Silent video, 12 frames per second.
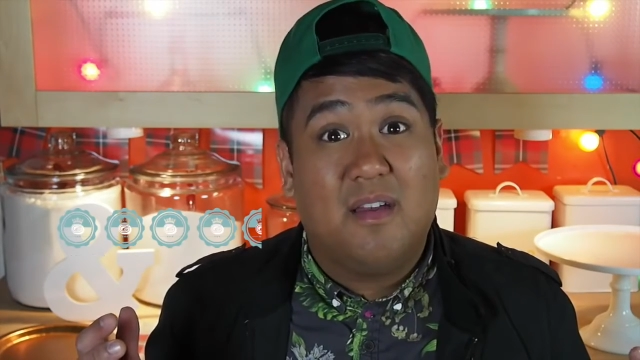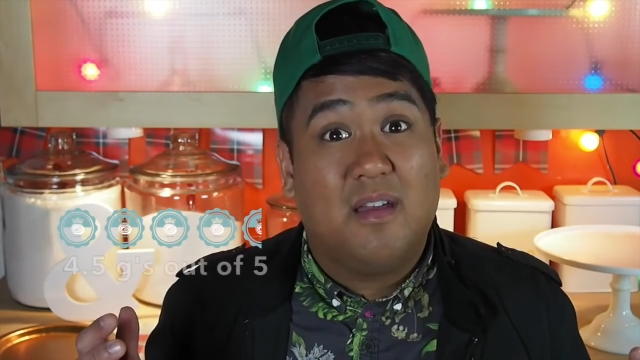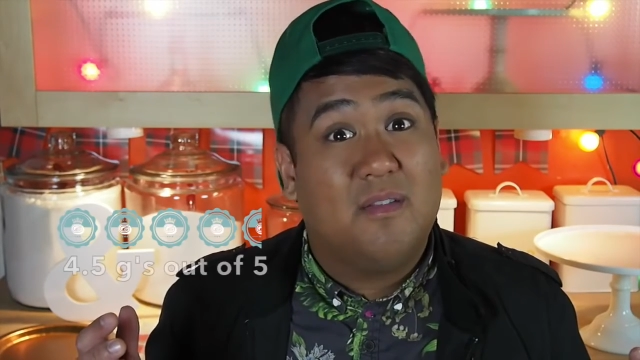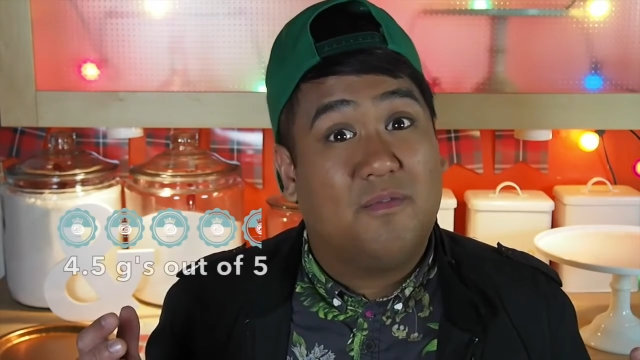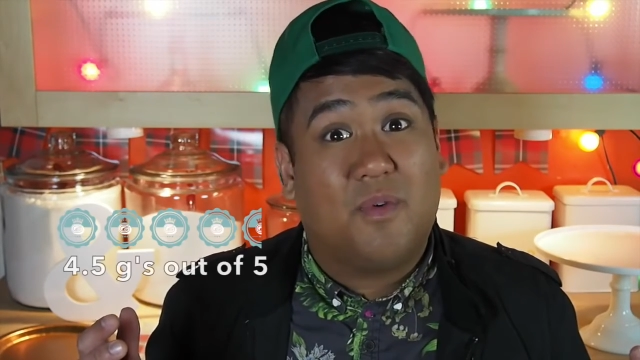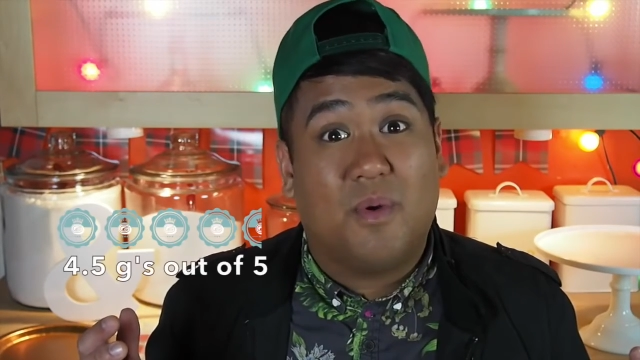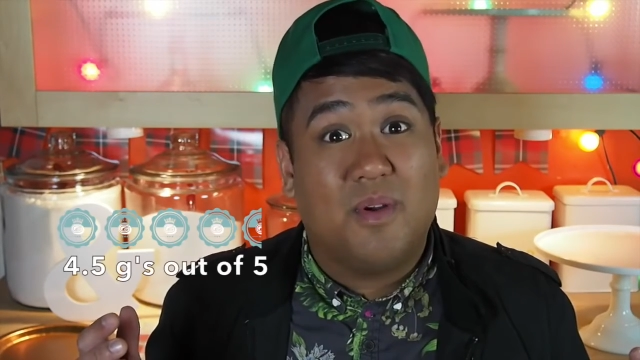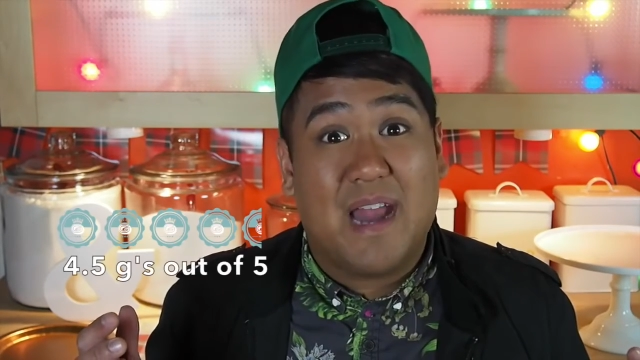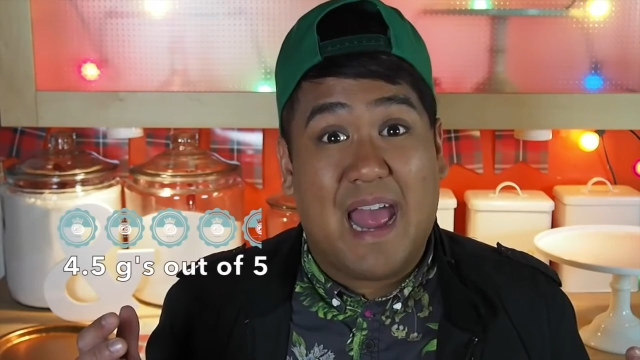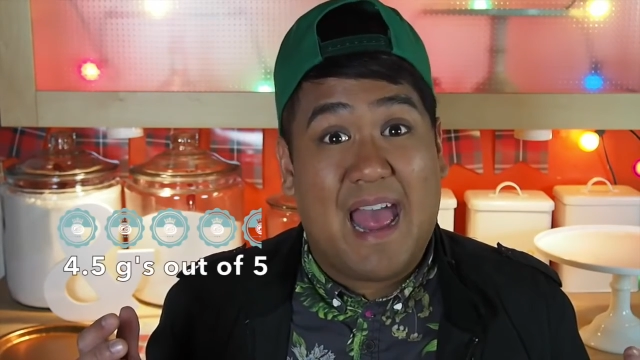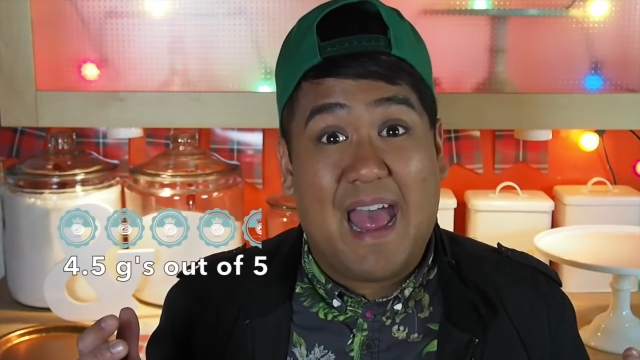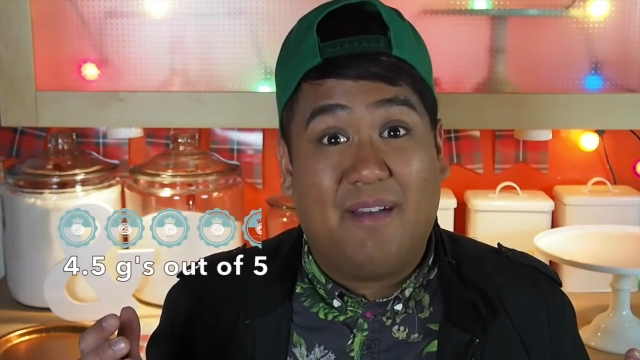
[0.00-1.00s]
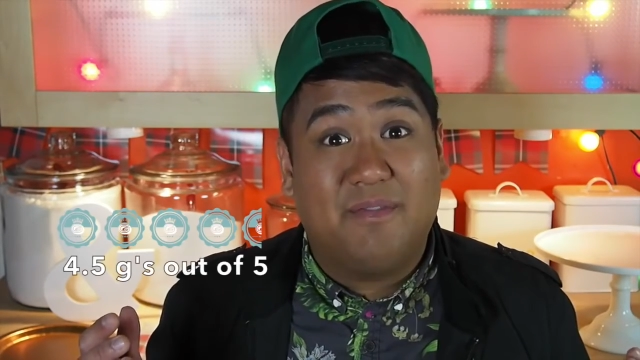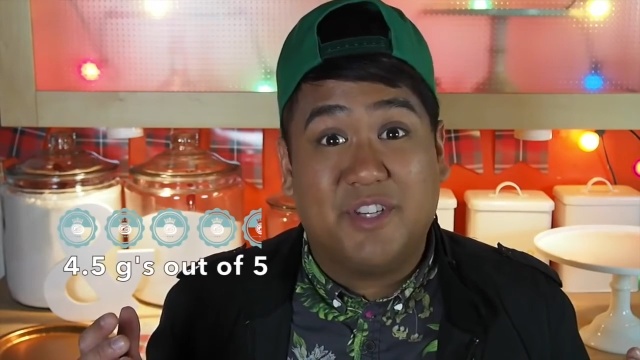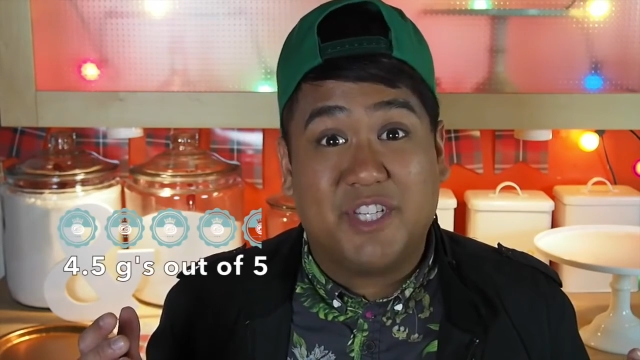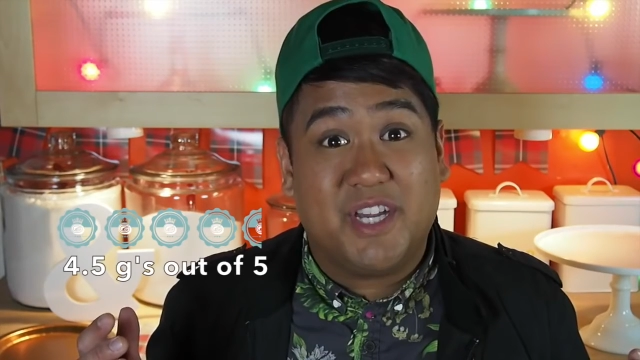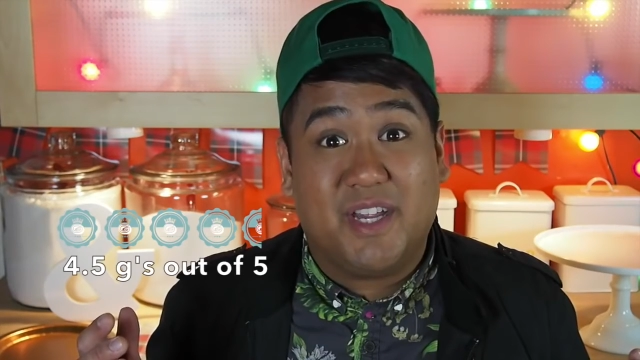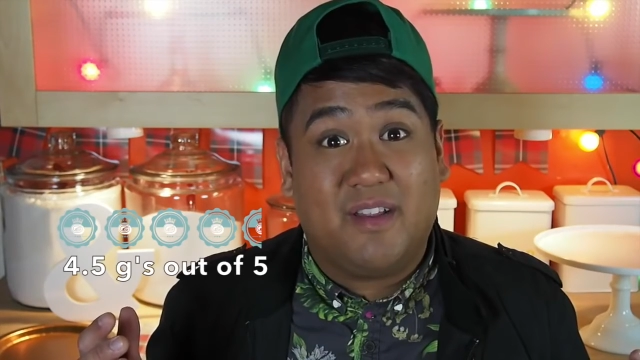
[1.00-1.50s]
4.5
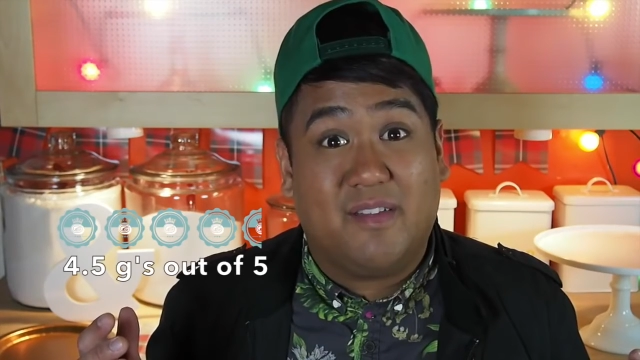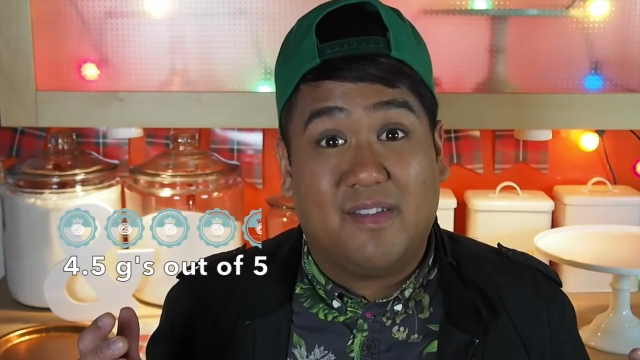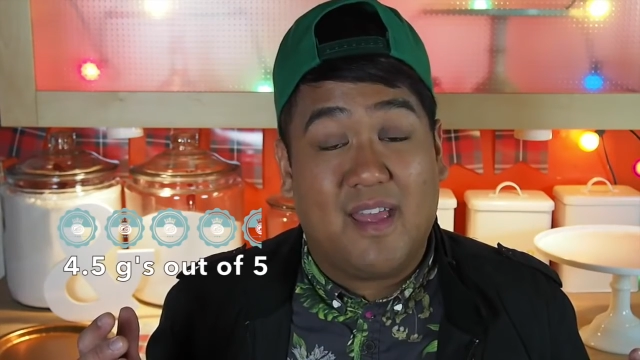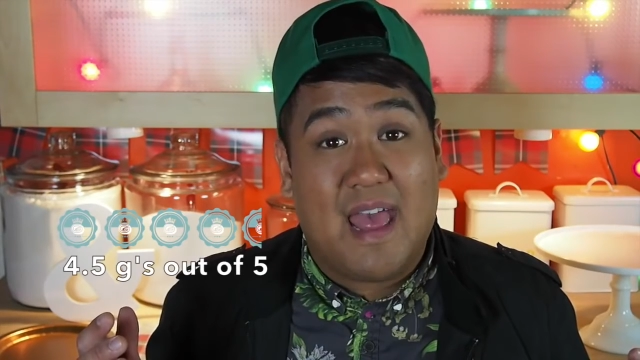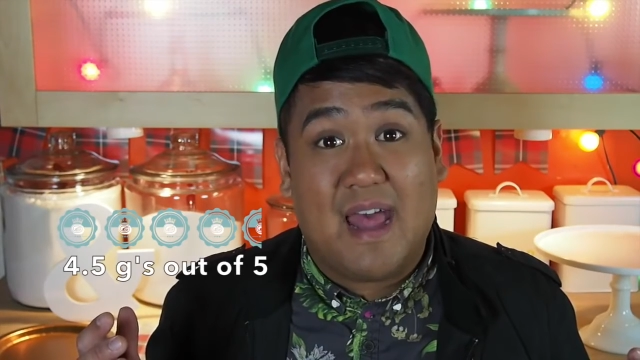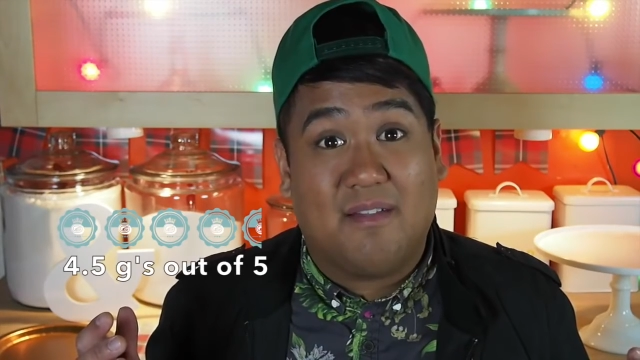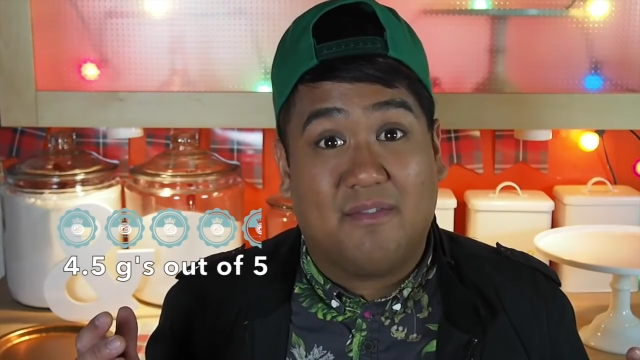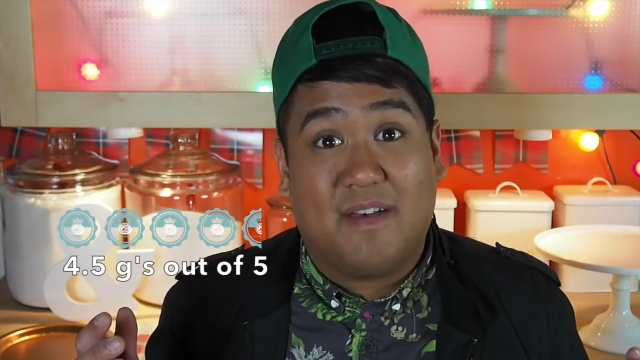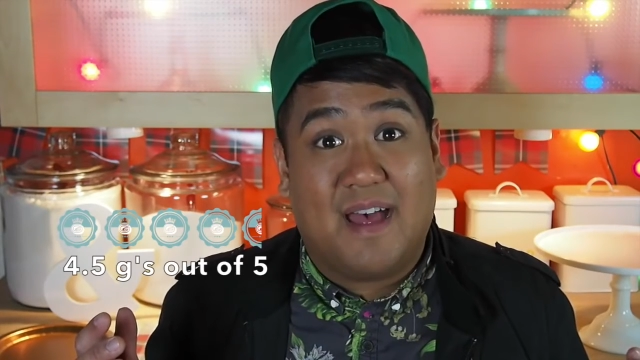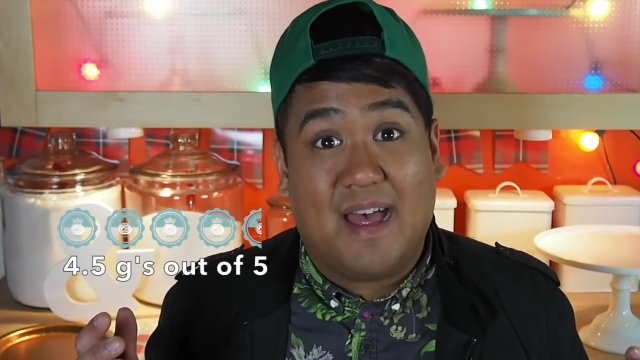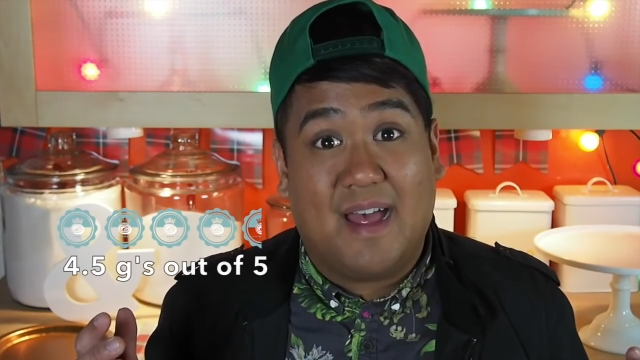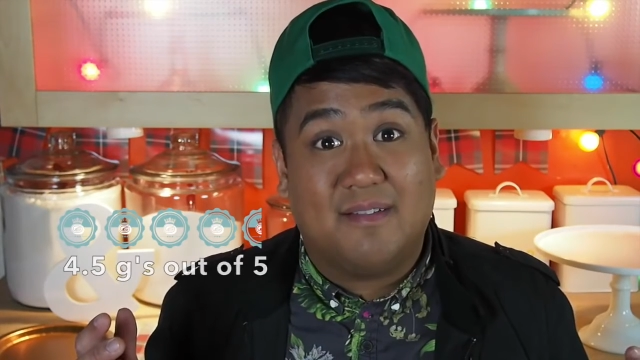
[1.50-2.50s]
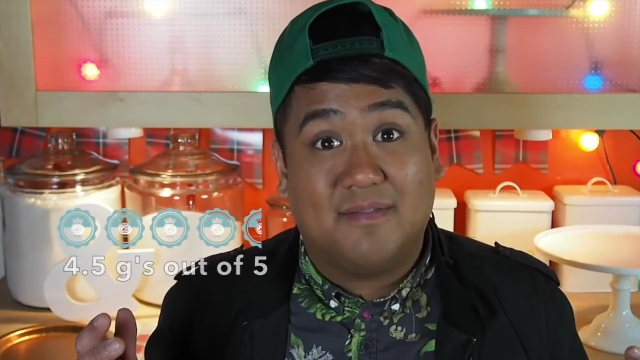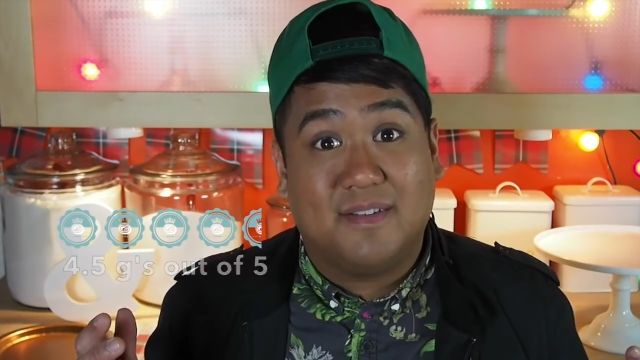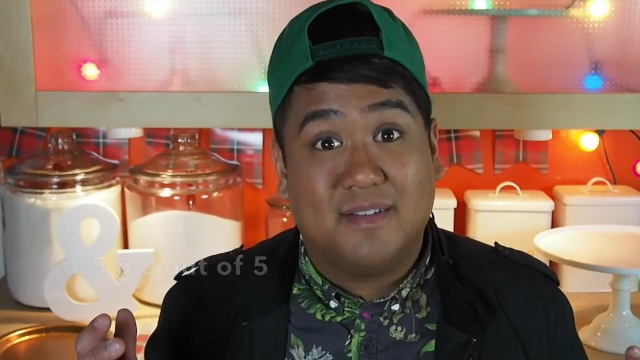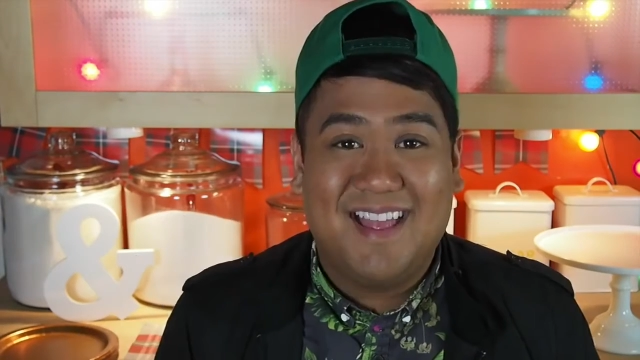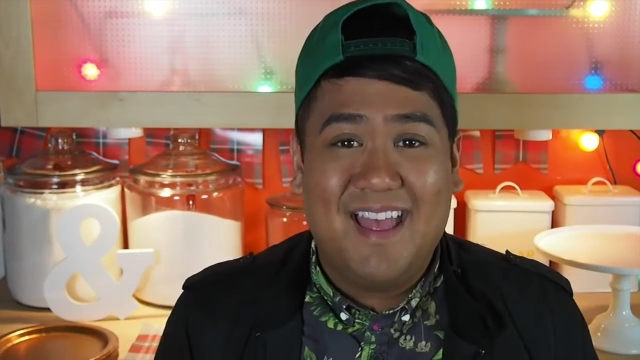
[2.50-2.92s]
G's out of 5.